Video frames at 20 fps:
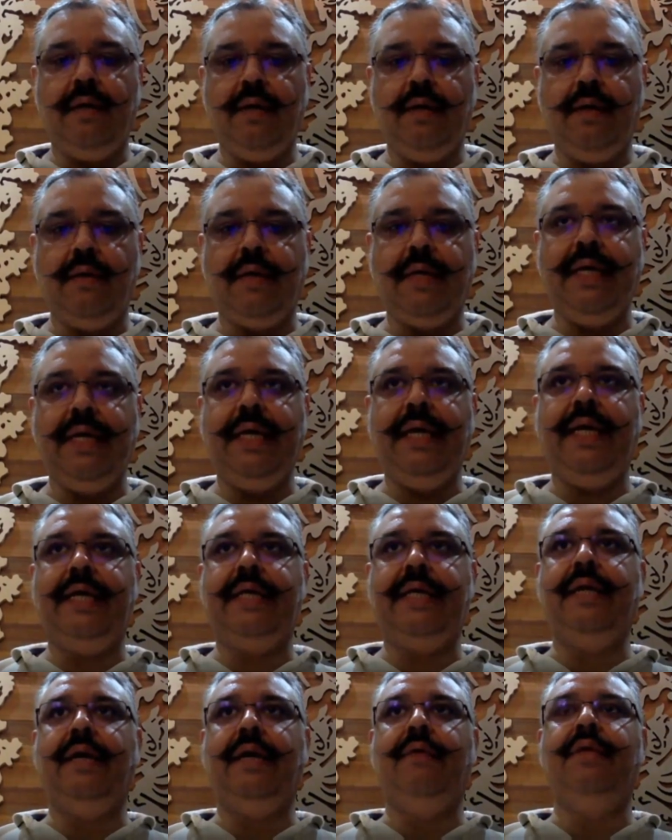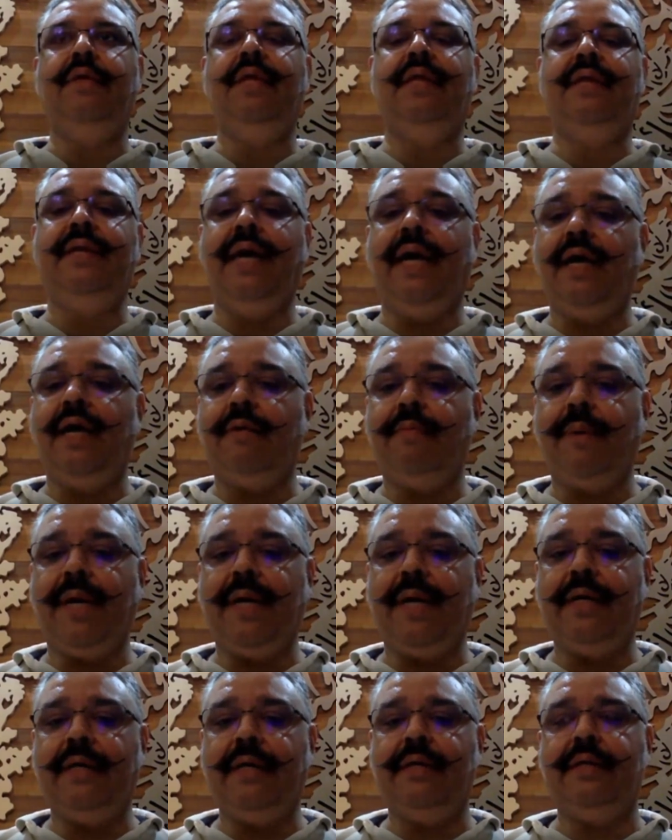okay, 8th house is dark
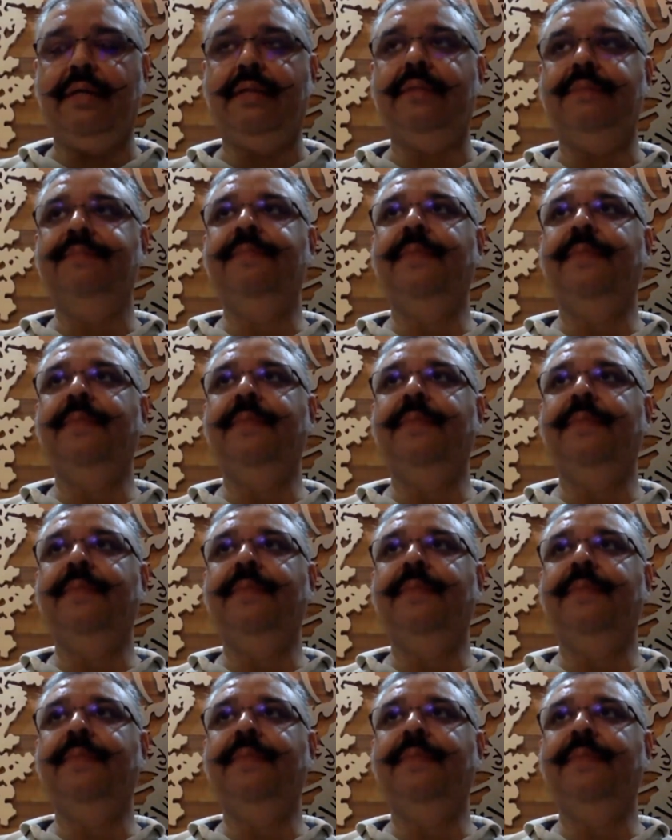practices.